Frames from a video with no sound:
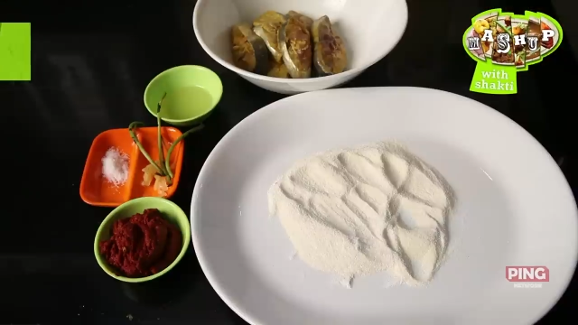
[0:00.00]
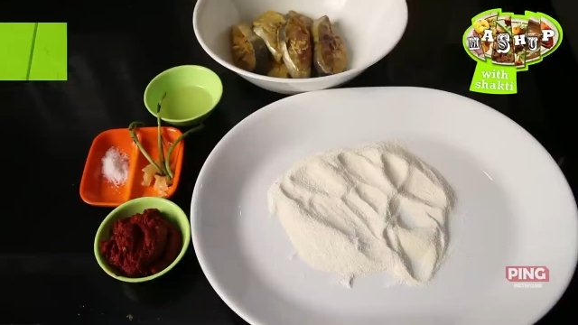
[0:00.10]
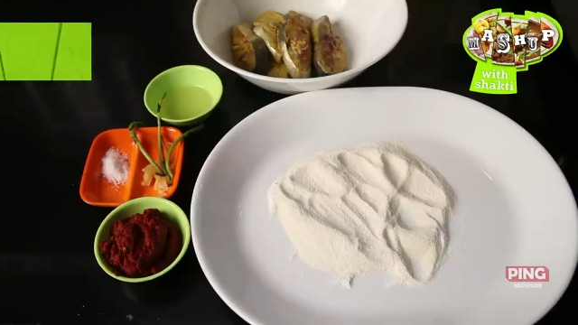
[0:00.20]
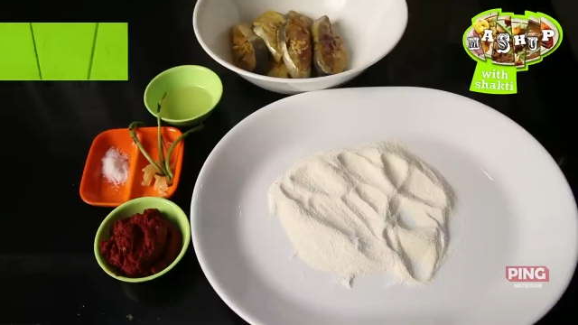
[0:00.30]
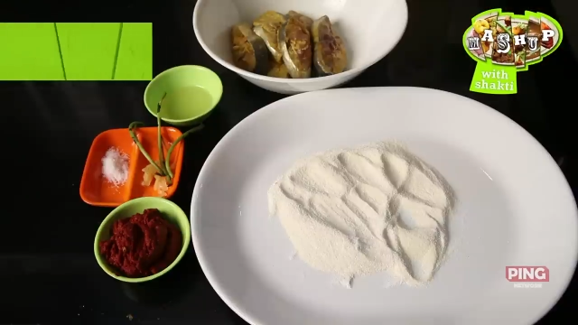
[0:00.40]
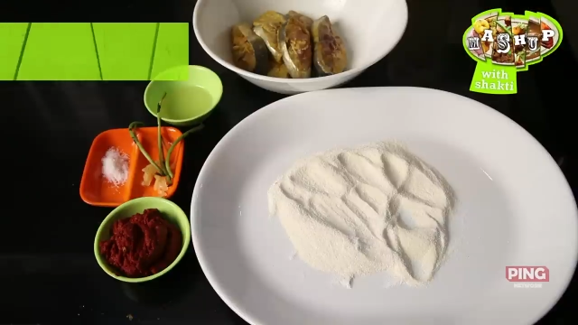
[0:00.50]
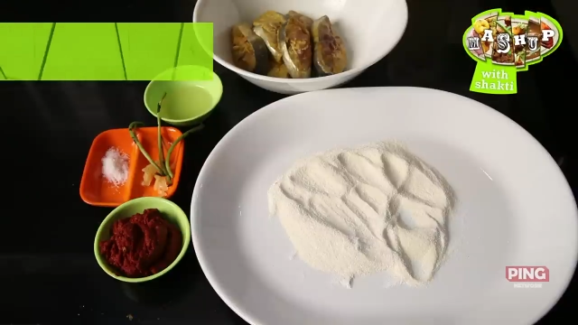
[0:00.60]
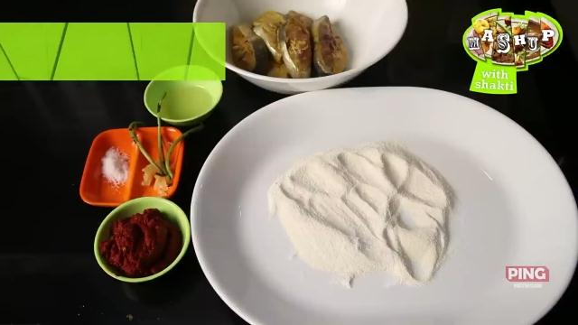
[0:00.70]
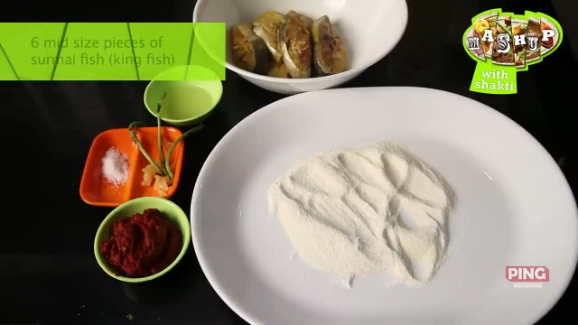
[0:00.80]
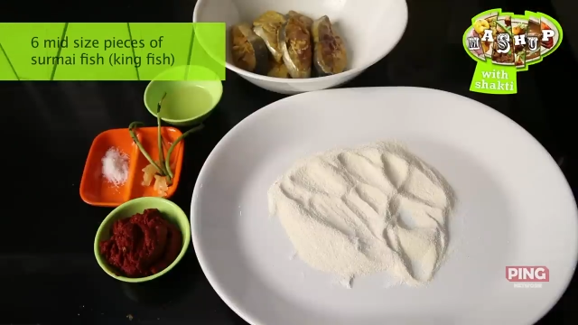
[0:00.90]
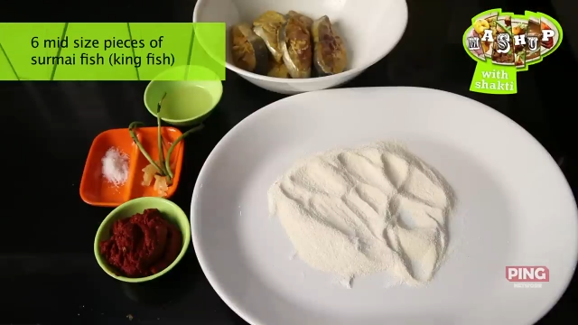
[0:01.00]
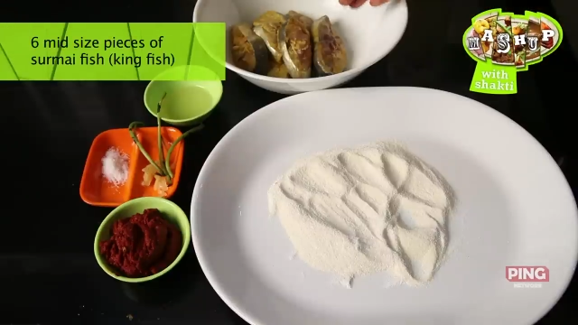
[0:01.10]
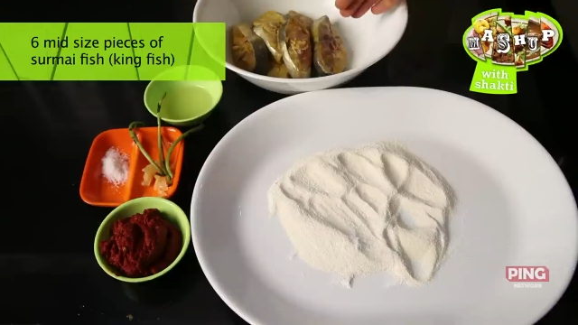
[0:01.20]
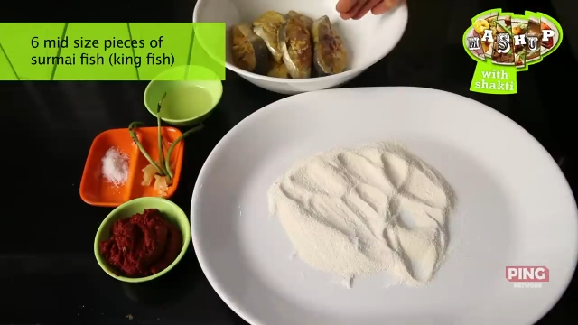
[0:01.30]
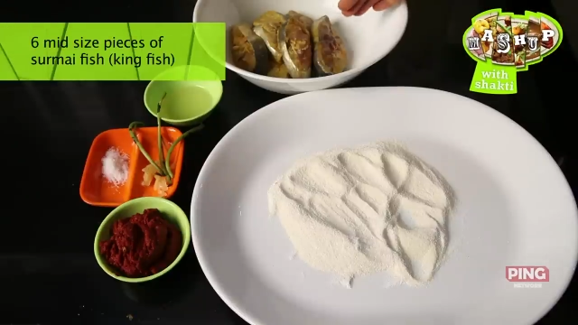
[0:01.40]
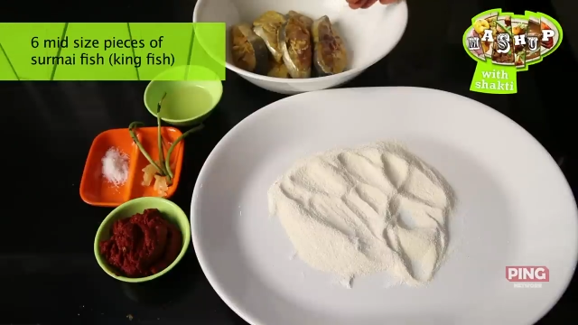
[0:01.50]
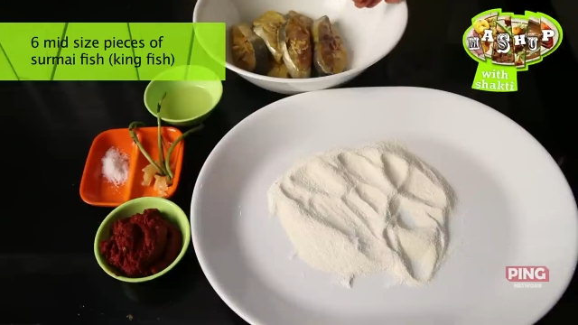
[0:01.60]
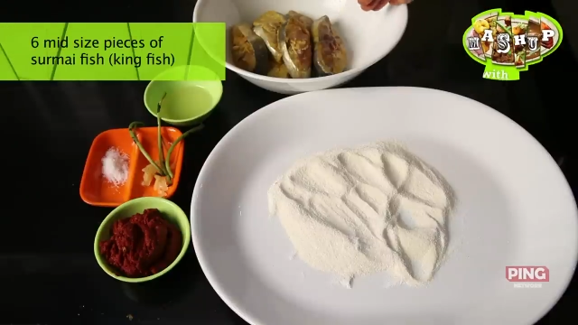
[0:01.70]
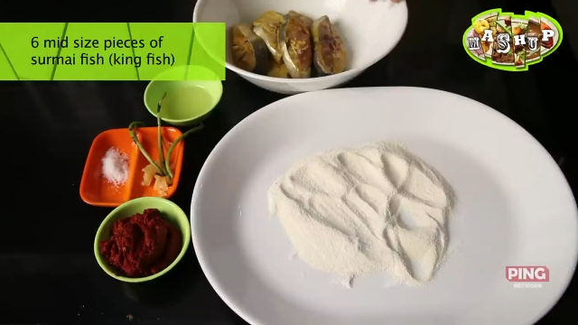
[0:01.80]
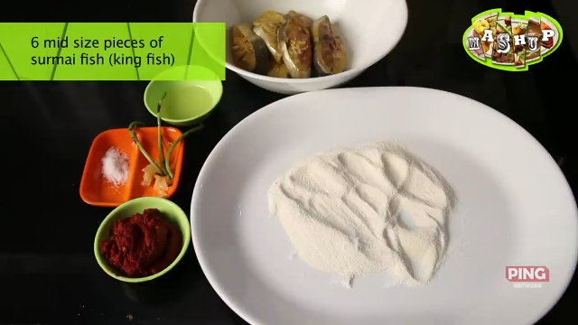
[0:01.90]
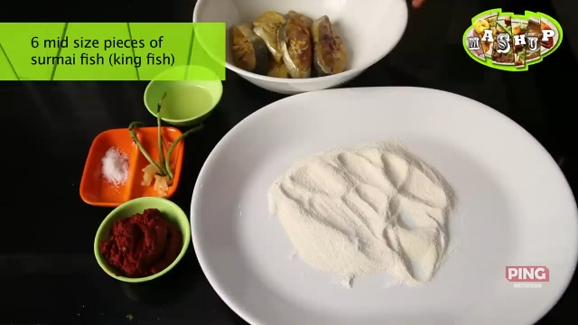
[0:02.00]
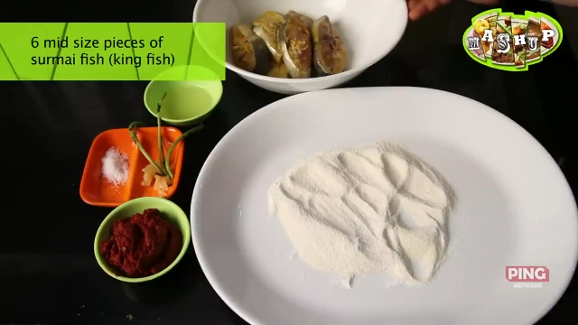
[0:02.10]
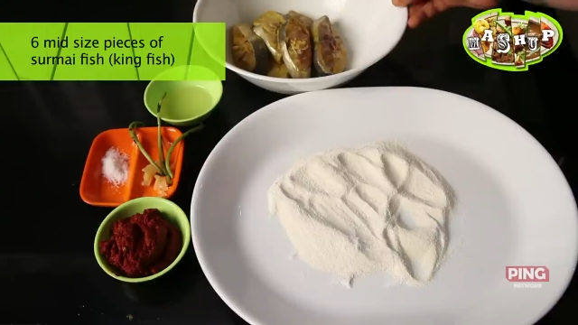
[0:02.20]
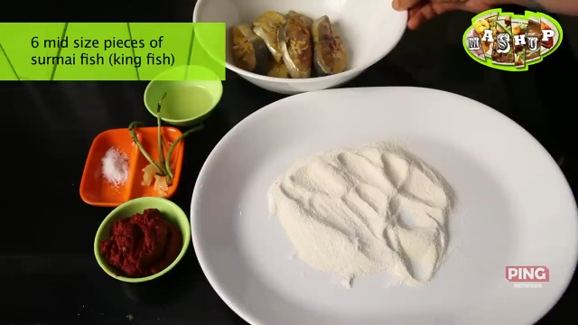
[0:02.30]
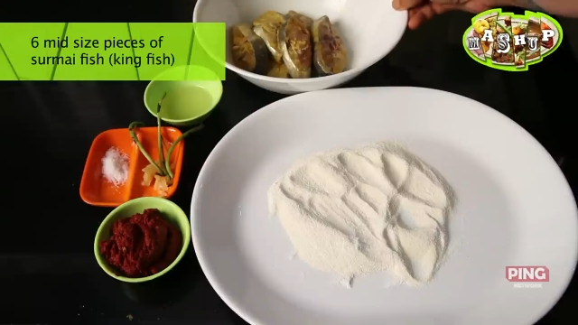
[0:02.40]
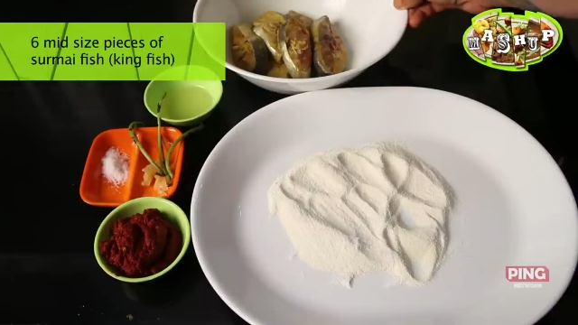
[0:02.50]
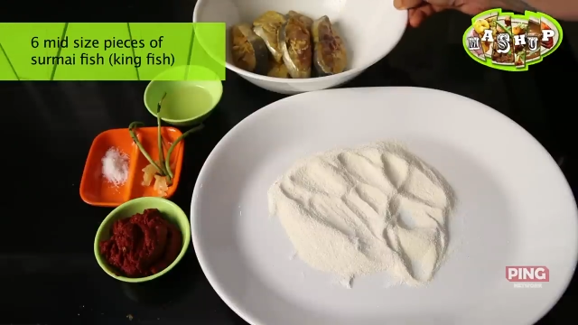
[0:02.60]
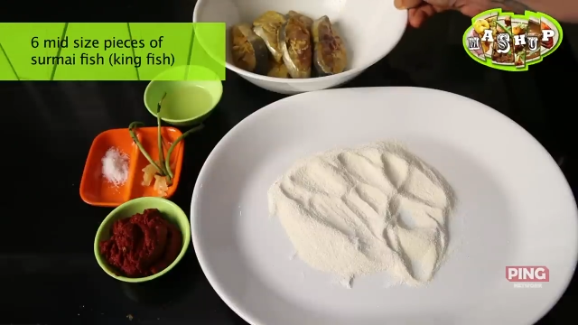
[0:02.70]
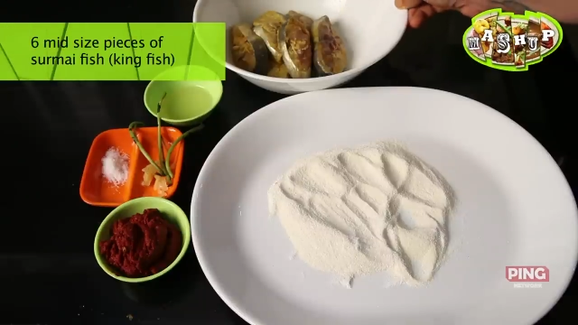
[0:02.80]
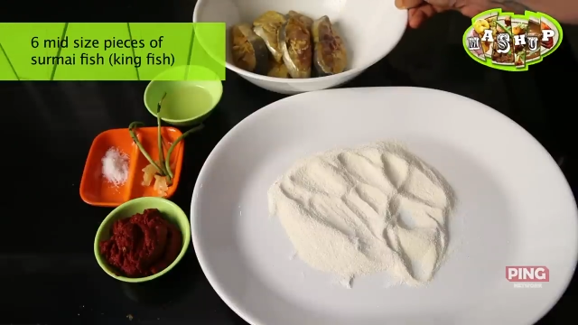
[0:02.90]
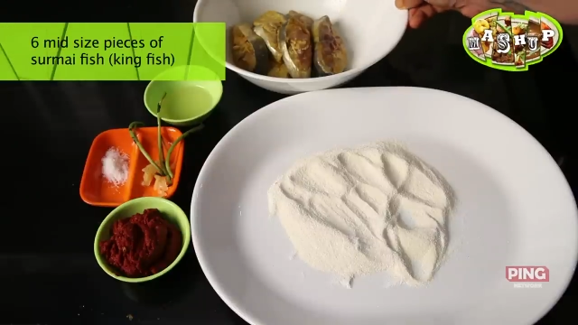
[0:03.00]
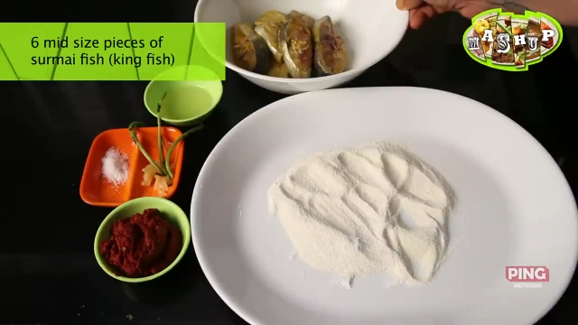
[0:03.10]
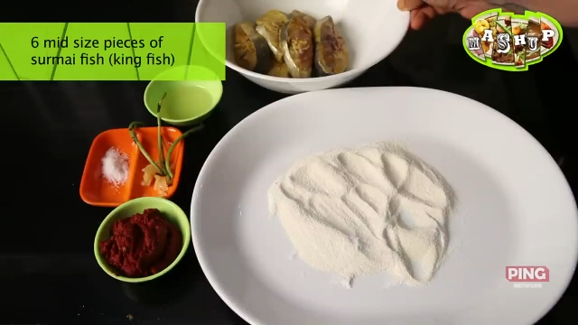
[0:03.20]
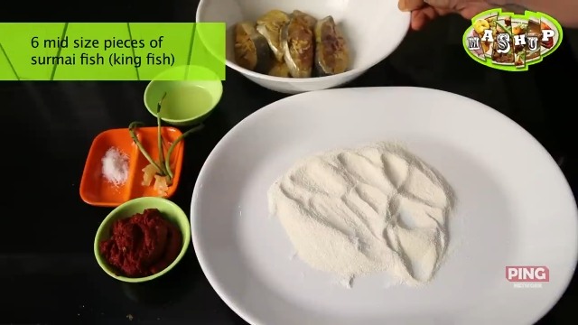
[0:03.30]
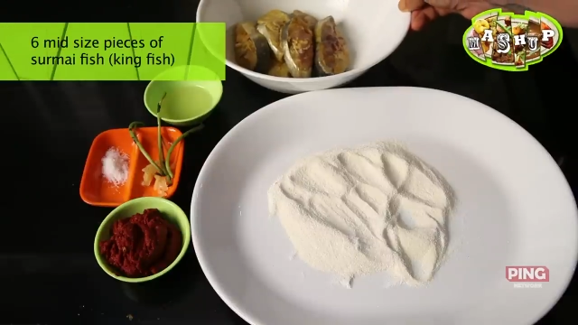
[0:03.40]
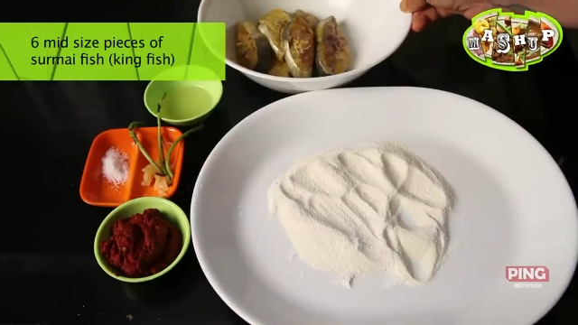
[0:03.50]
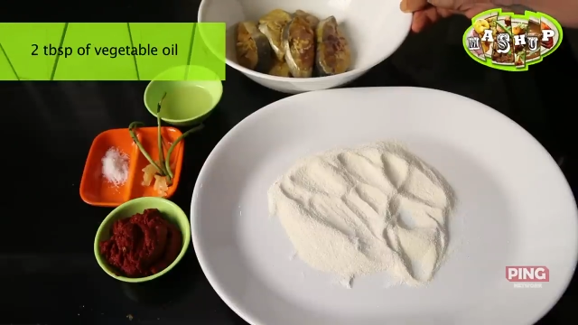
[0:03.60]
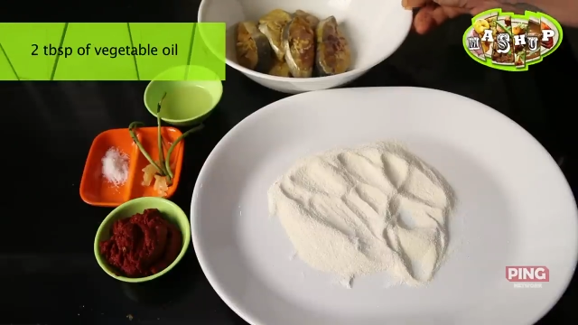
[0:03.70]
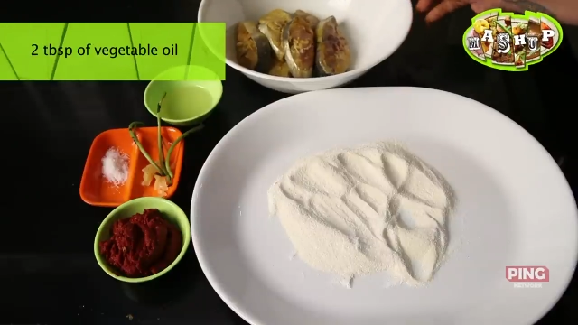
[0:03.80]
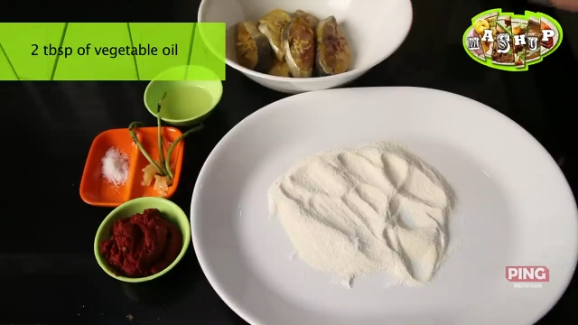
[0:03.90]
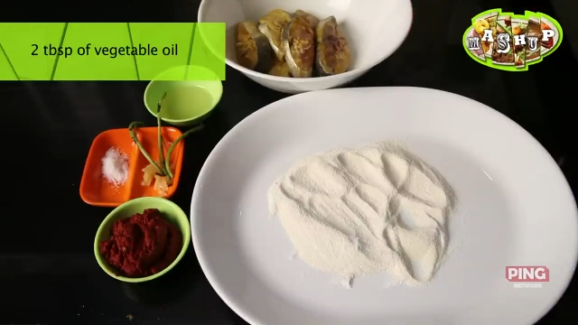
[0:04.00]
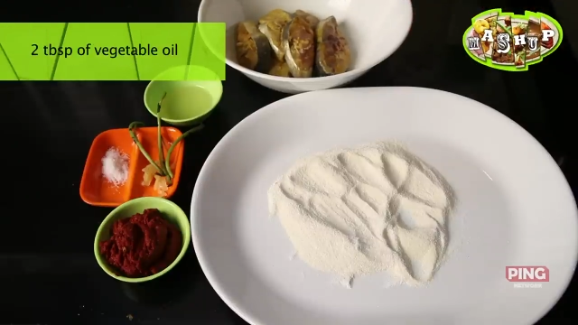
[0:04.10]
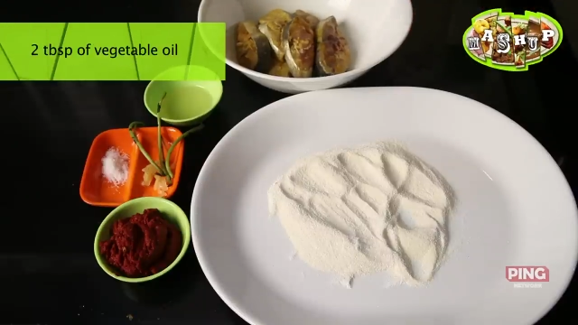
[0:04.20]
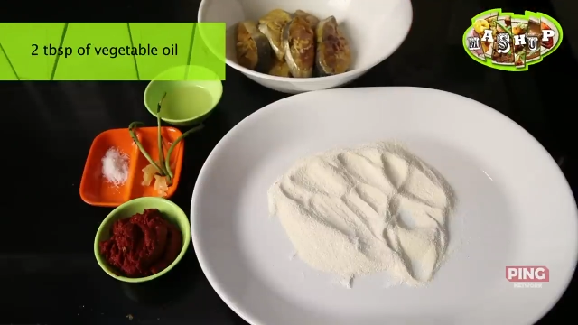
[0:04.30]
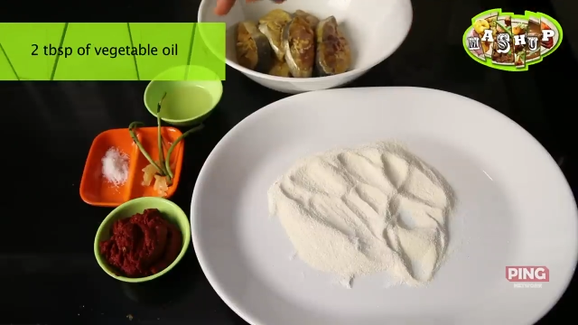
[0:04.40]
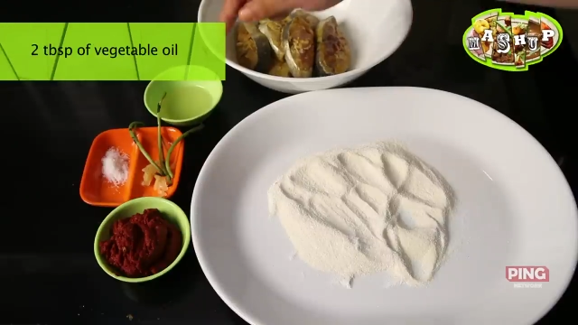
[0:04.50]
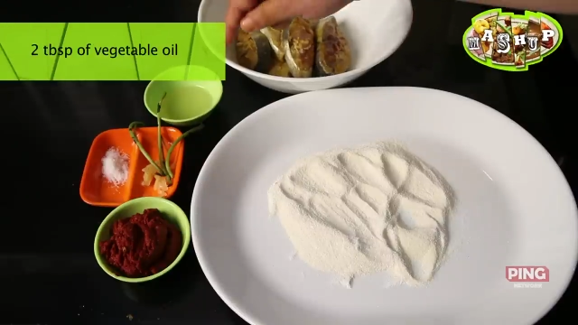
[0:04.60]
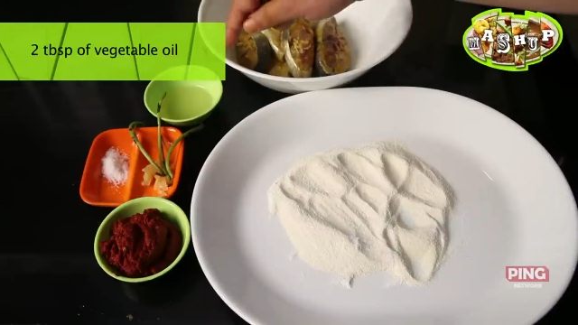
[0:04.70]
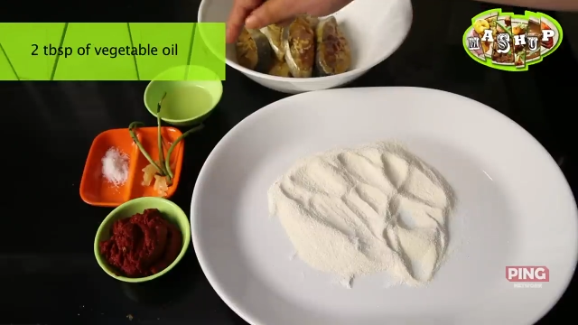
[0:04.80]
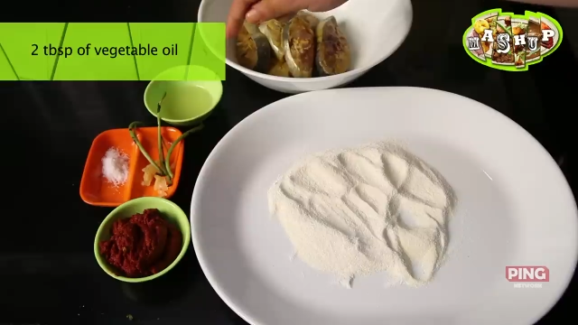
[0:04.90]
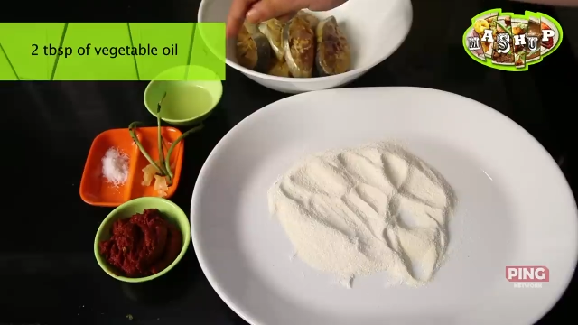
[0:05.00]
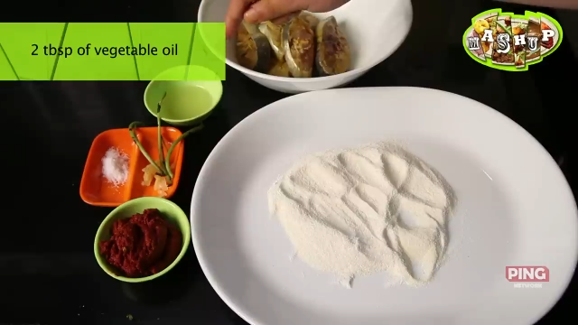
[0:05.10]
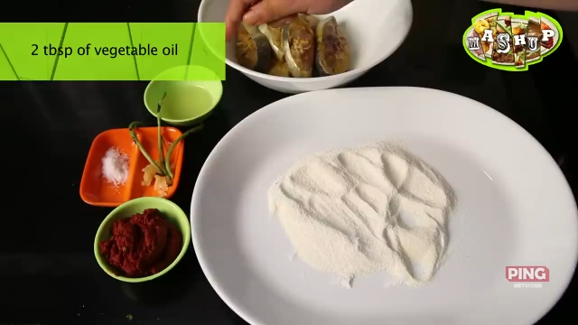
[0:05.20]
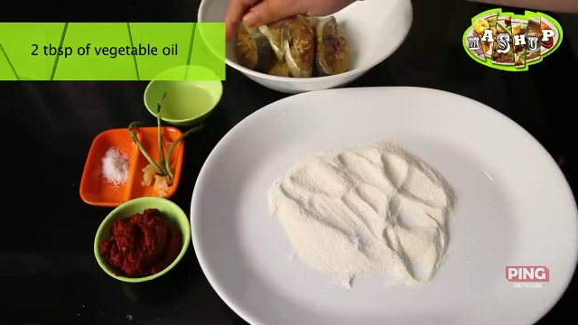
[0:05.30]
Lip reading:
Nobody's mouth can be seen.